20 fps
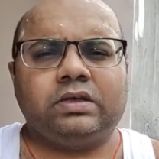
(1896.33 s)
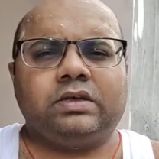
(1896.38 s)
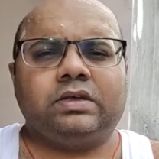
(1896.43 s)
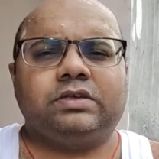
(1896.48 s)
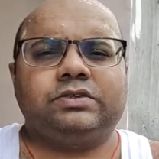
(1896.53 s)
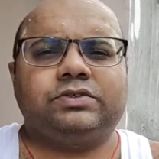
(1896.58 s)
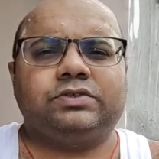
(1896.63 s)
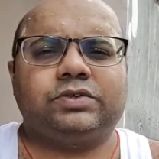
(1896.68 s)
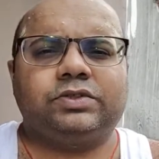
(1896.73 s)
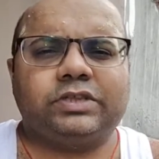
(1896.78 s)

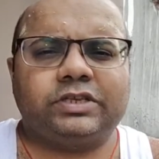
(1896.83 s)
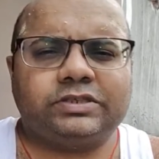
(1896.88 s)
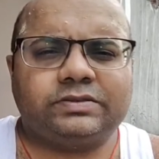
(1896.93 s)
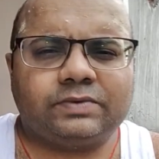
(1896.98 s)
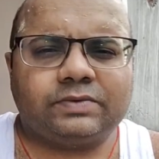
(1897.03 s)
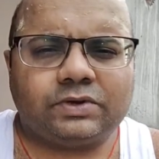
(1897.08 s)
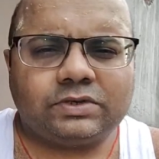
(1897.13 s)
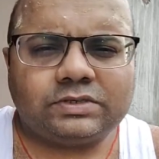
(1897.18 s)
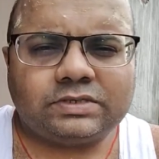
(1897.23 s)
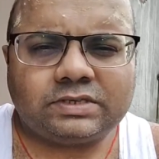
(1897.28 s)
So this
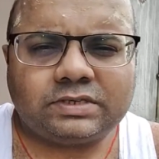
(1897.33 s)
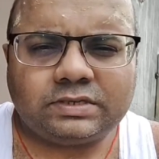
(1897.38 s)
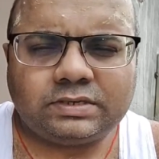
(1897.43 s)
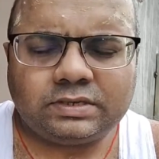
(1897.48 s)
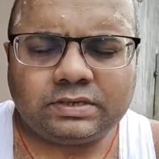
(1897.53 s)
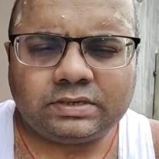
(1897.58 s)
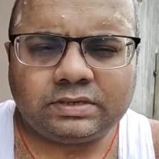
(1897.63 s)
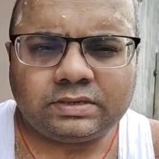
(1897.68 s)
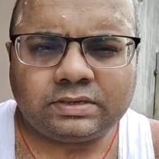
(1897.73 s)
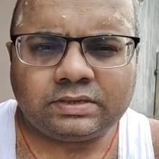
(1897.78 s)
was
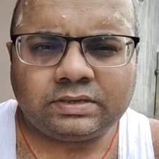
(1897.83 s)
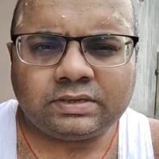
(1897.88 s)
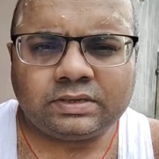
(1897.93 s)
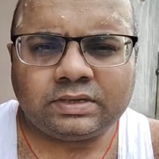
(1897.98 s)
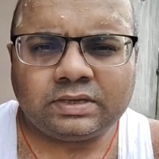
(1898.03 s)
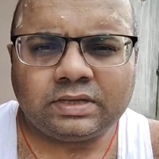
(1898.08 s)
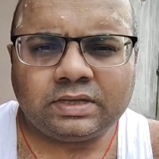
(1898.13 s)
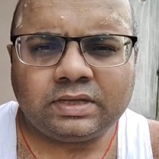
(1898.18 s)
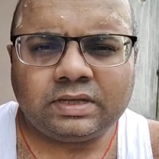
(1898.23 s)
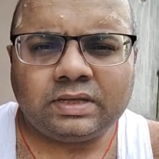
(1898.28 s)

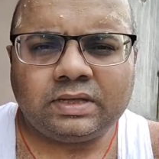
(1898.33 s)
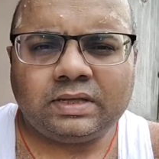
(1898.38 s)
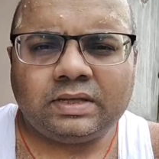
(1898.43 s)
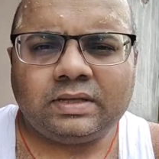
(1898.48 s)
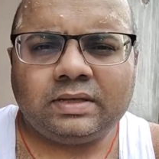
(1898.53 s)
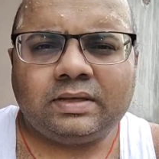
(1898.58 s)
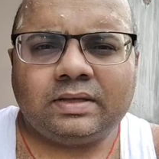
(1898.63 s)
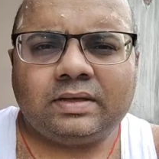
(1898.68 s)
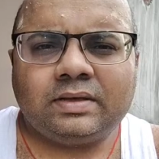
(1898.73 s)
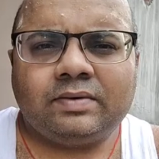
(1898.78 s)

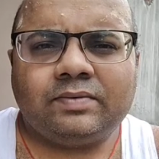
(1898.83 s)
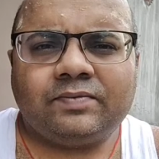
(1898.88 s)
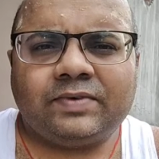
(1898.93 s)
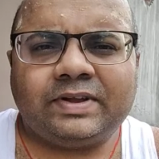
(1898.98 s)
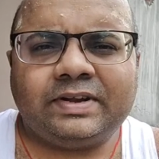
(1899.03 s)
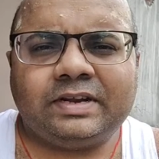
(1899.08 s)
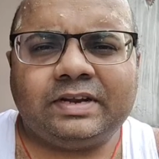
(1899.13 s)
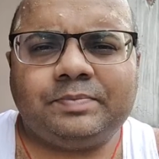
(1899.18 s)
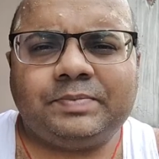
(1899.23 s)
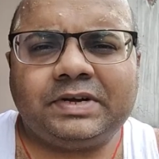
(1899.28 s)
one
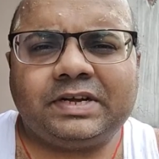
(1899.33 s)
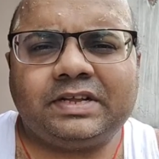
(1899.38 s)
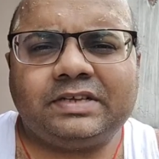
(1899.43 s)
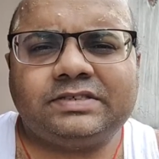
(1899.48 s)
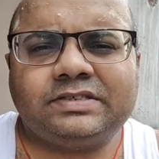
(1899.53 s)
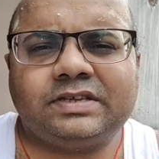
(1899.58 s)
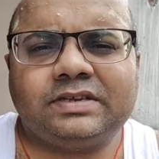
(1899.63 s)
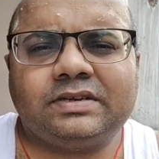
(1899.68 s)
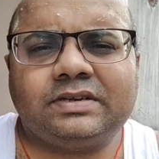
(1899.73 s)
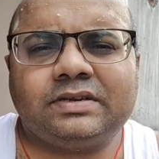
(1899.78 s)

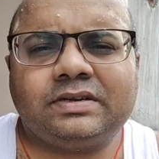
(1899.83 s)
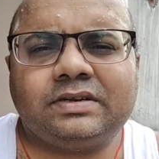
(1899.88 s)
repetition